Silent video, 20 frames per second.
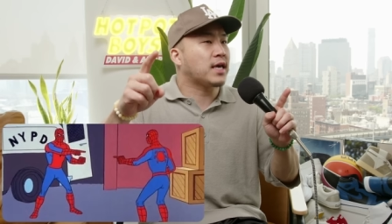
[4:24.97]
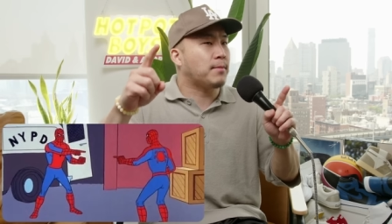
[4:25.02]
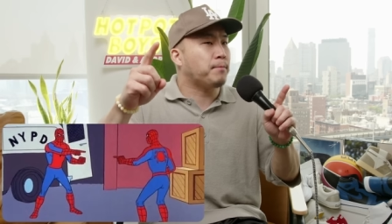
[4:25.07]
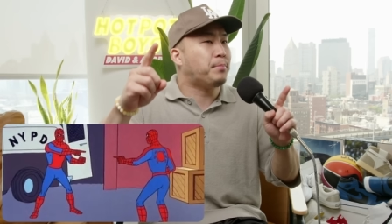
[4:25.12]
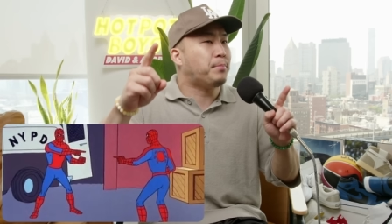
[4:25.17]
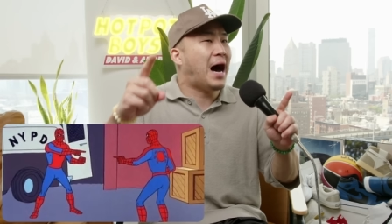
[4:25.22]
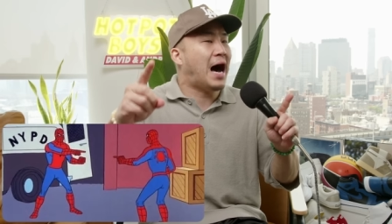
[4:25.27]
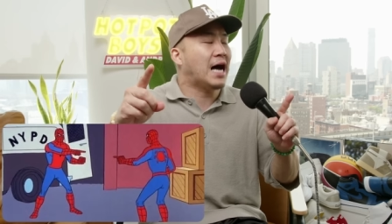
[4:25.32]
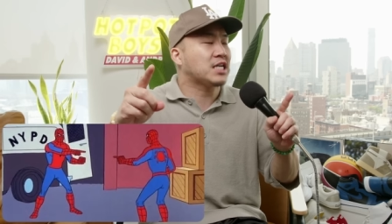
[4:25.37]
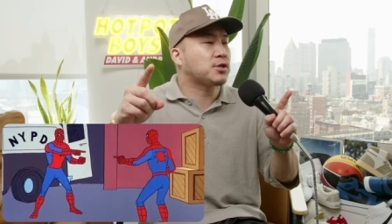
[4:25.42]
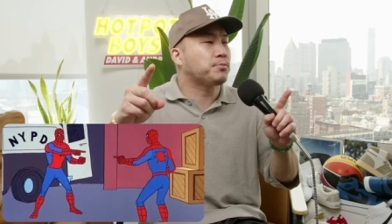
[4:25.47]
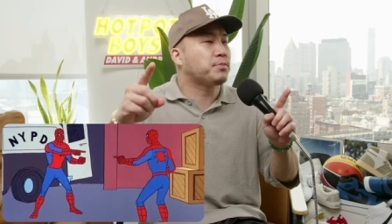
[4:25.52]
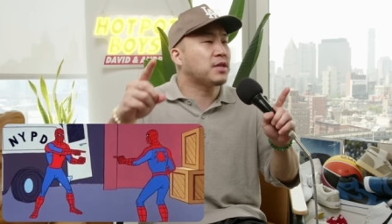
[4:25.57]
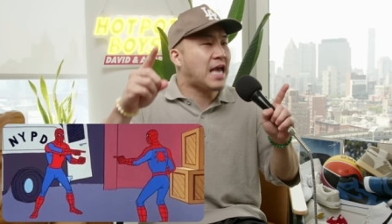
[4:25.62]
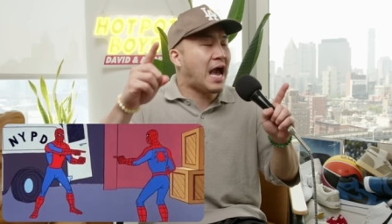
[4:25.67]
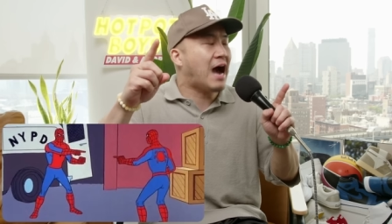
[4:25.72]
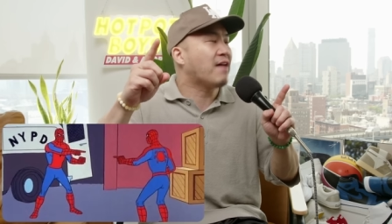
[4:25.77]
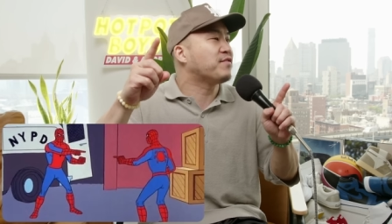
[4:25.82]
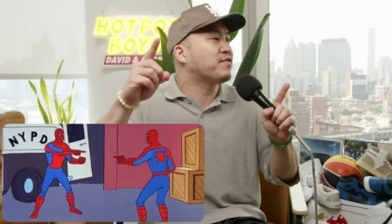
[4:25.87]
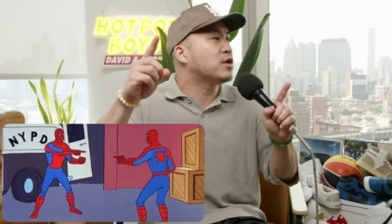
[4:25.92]
can possibly
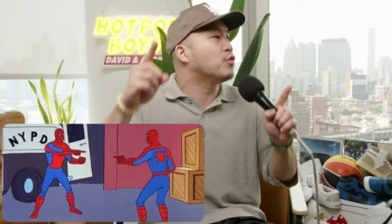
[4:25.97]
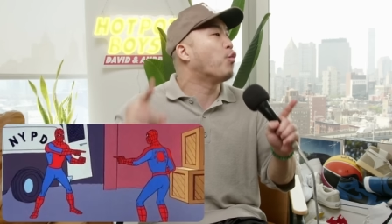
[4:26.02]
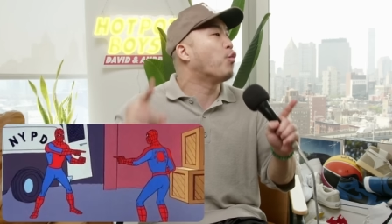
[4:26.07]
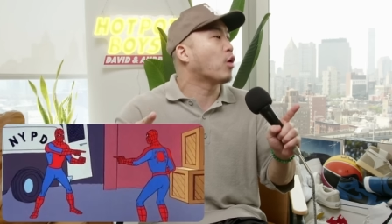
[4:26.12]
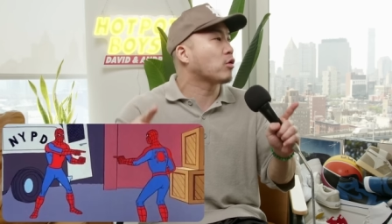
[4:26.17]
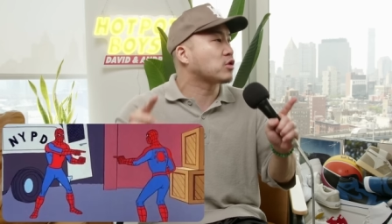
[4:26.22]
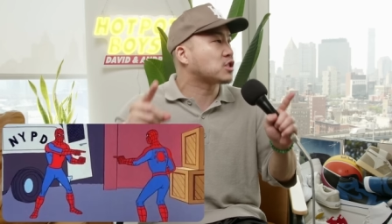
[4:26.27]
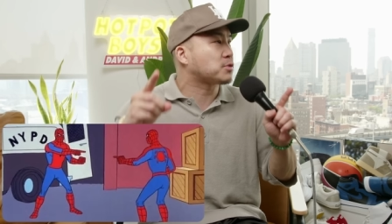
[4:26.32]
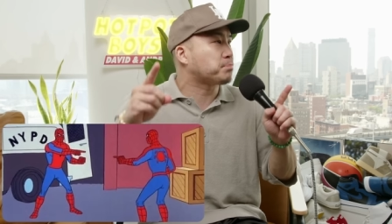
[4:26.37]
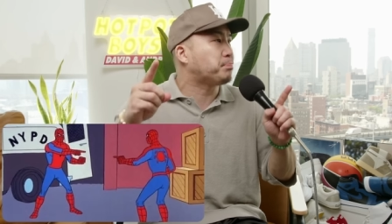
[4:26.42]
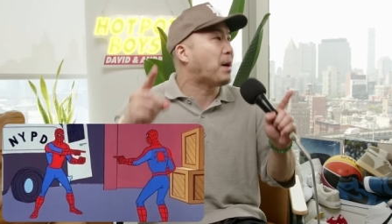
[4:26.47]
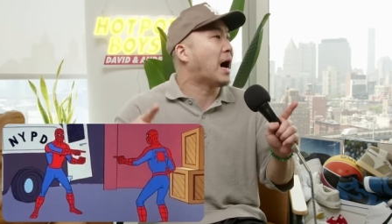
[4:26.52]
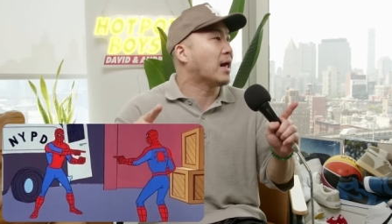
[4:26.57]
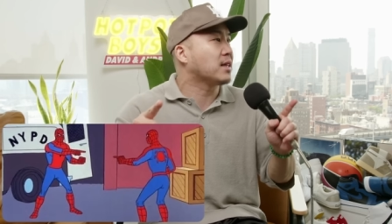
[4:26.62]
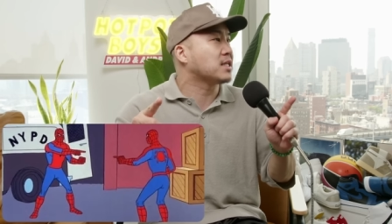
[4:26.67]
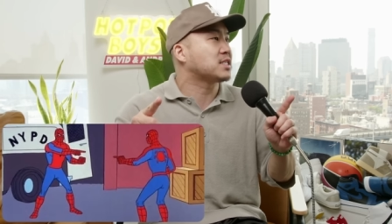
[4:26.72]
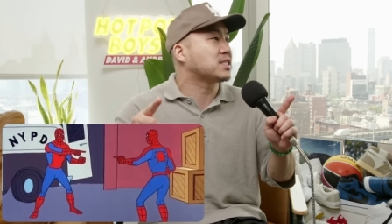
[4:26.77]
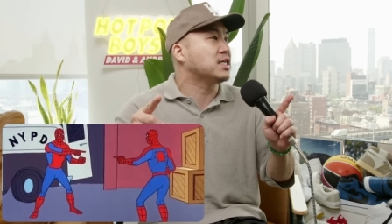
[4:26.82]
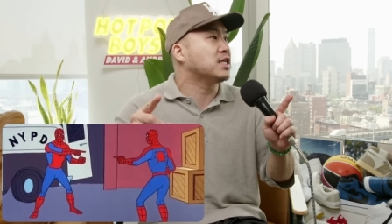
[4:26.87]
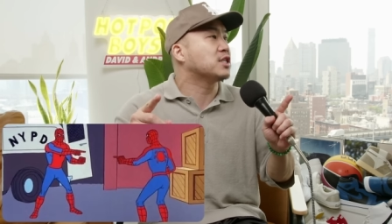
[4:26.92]
have the worst
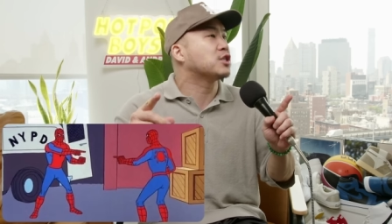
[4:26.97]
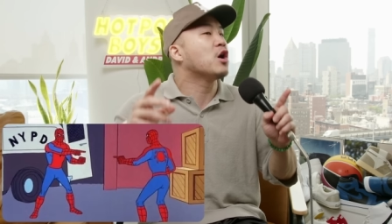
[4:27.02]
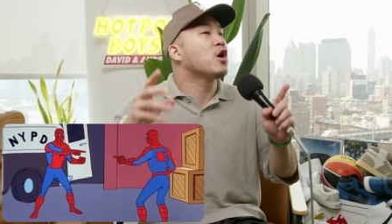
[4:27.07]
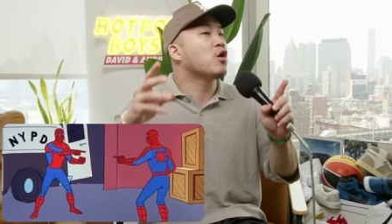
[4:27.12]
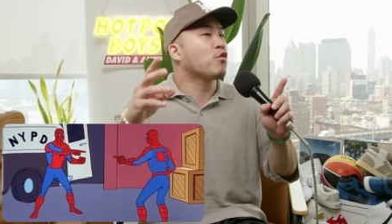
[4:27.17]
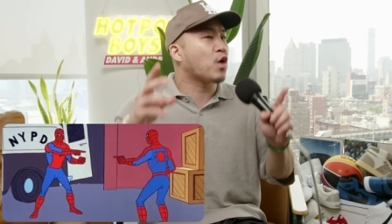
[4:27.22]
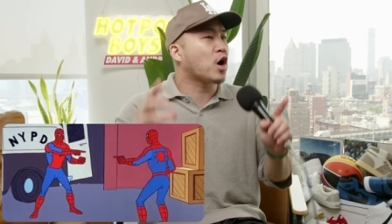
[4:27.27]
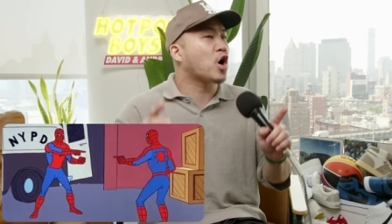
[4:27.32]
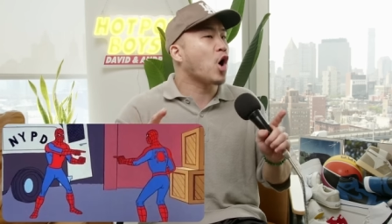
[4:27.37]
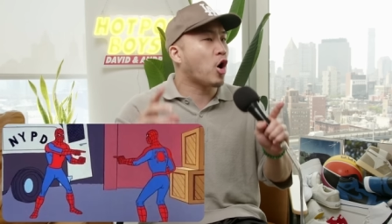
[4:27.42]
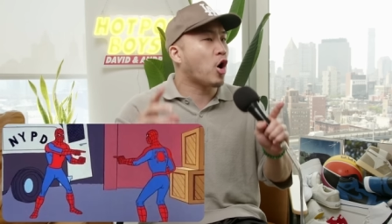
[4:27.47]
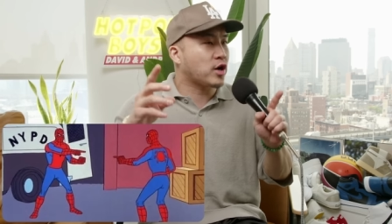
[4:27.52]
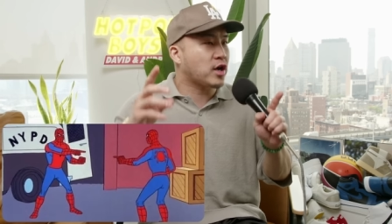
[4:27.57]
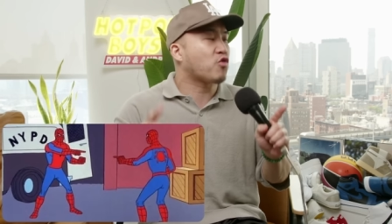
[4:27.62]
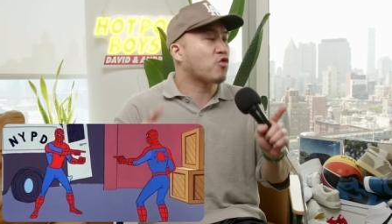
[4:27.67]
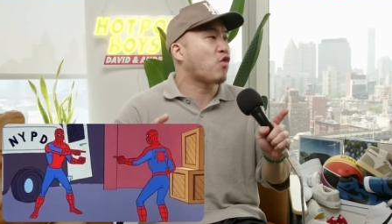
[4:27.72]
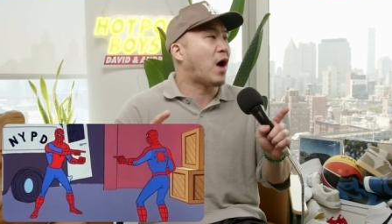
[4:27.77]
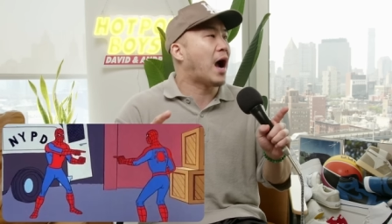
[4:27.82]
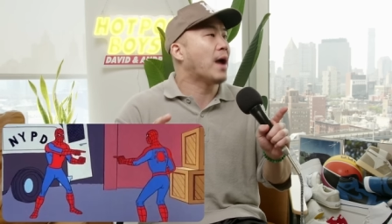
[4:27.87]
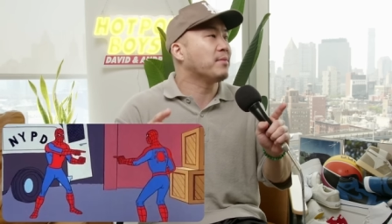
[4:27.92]
policies regarding
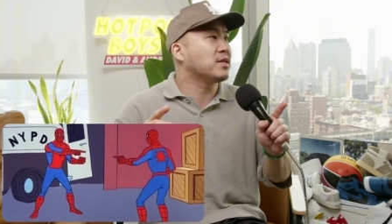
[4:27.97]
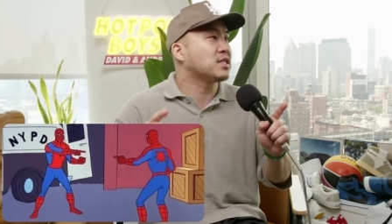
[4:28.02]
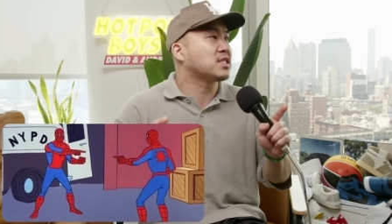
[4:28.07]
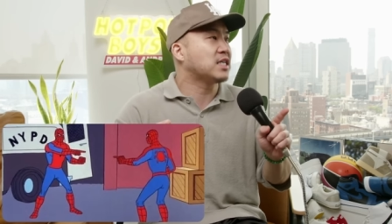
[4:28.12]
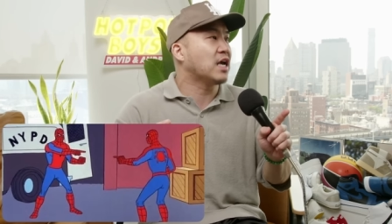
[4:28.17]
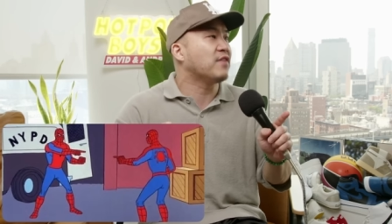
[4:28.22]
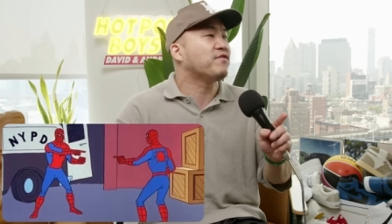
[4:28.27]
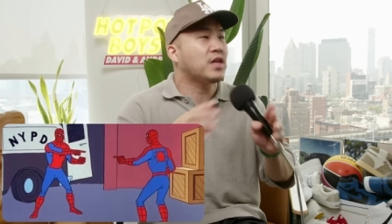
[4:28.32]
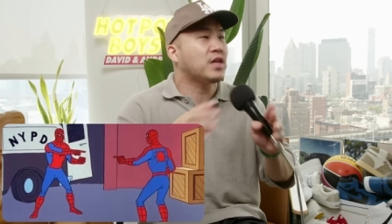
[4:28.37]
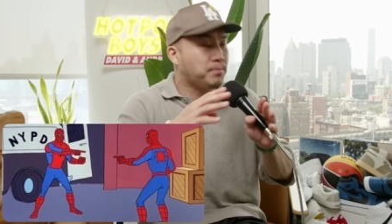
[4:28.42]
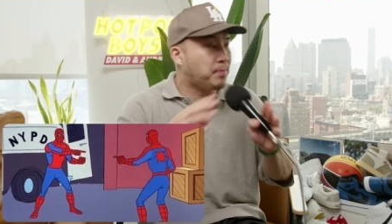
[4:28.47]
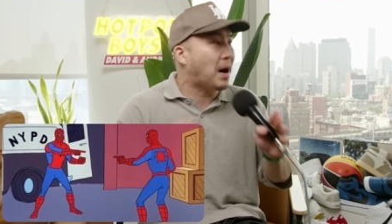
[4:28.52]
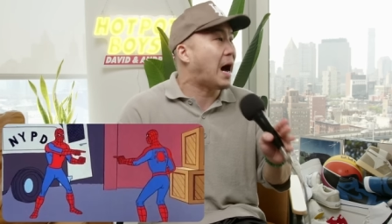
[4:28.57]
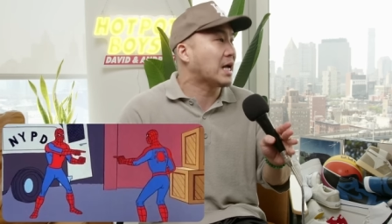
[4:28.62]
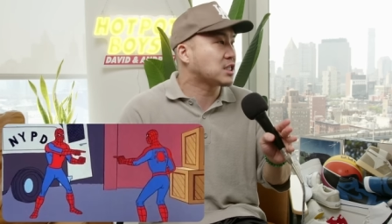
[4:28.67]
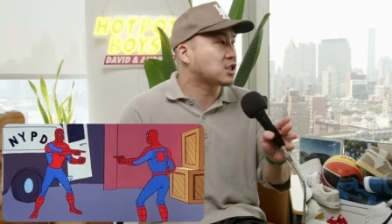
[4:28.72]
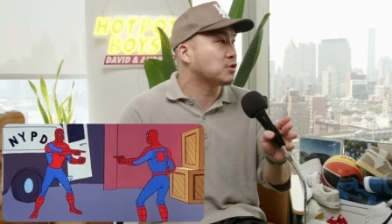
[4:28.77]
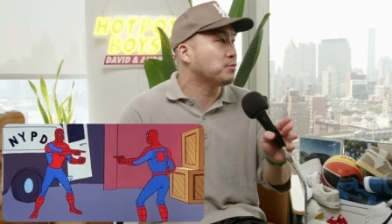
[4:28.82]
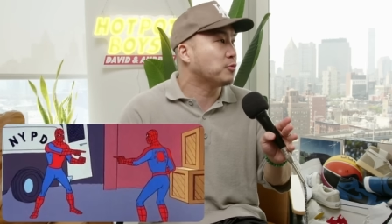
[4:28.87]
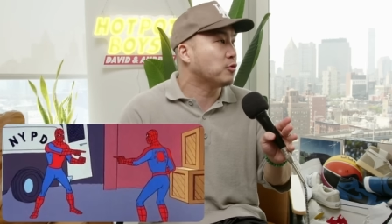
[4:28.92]
crime and safety
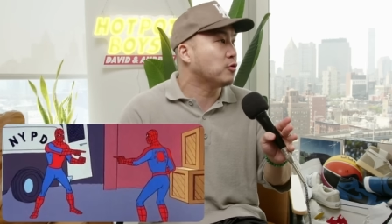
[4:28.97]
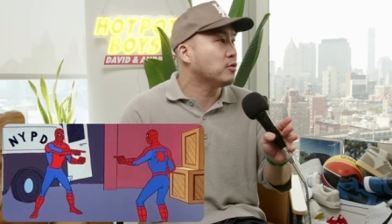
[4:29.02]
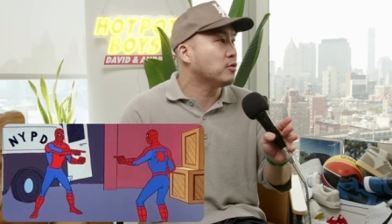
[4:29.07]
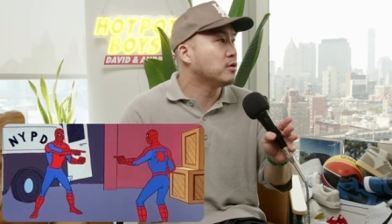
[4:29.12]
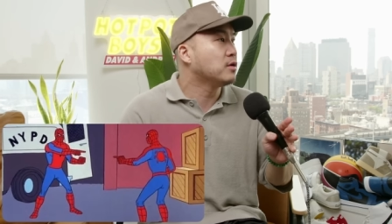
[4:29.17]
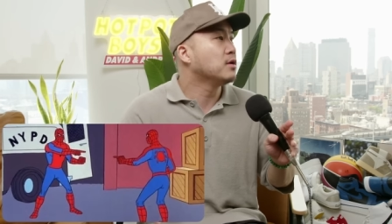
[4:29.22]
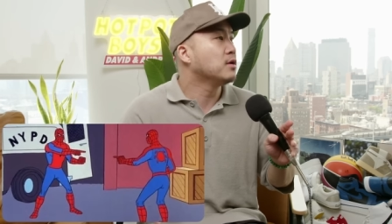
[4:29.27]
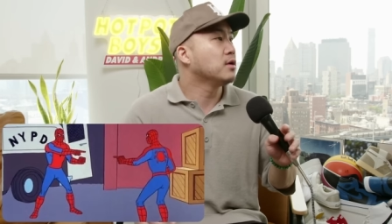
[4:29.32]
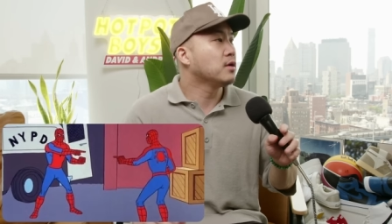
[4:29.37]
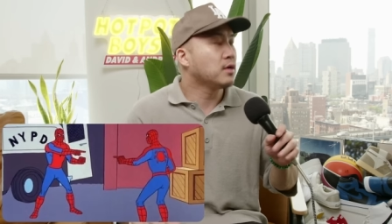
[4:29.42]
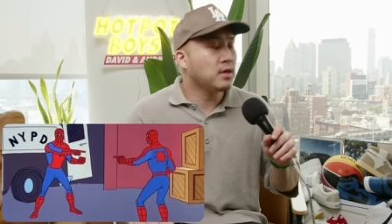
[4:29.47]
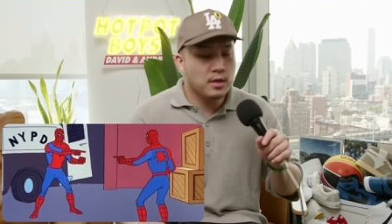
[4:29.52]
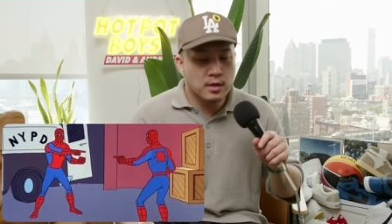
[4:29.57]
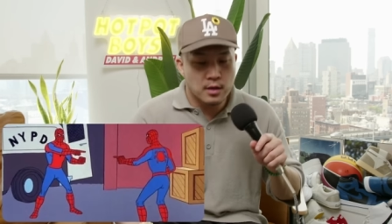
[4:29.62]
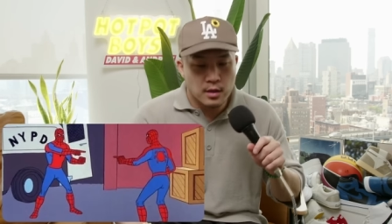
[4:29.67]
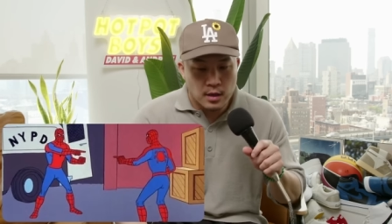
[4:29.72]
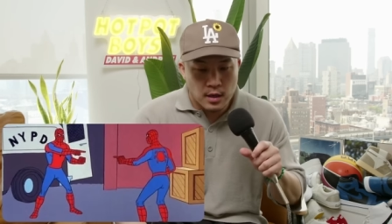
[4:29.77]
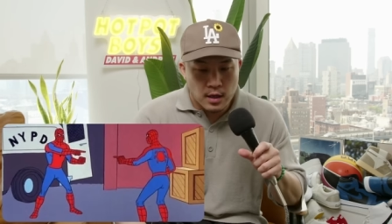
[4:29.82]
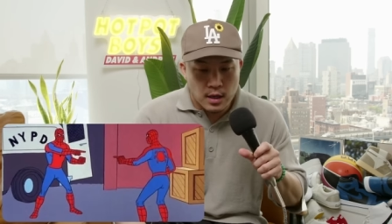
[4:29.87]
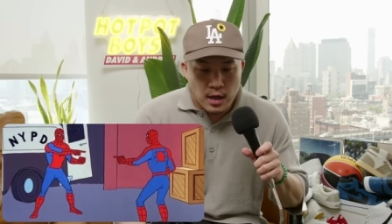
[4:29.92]
possible. Right.
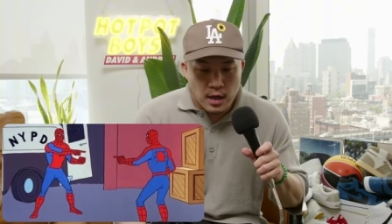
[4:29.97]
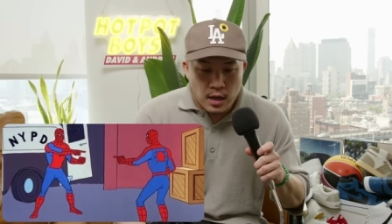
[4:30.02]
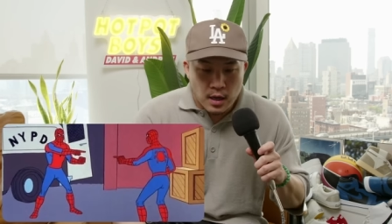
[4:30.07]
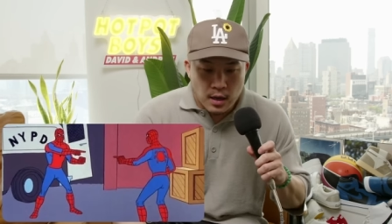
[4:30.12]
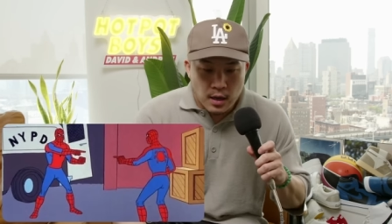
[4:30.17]
Right.